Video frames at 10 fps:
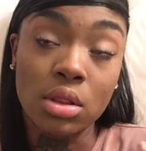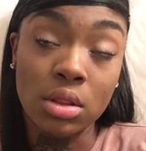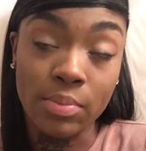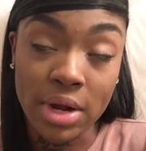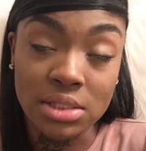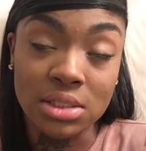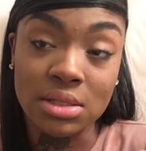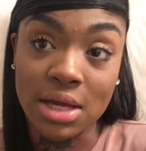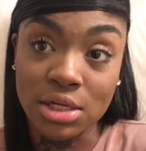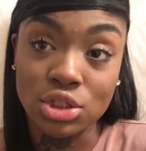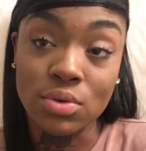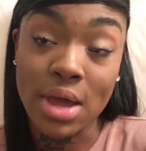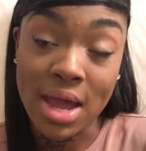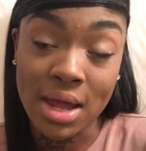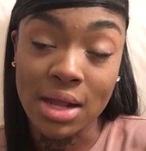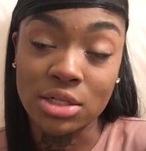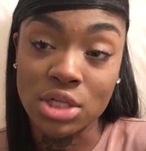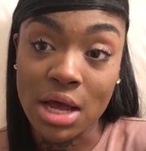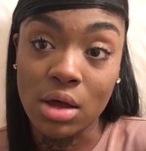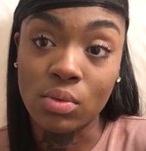the person that you had a
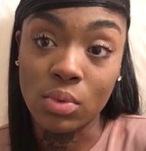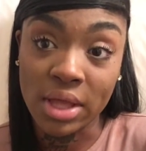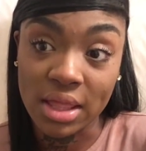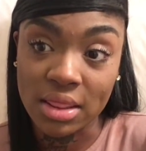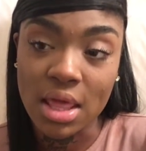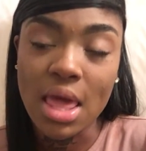child with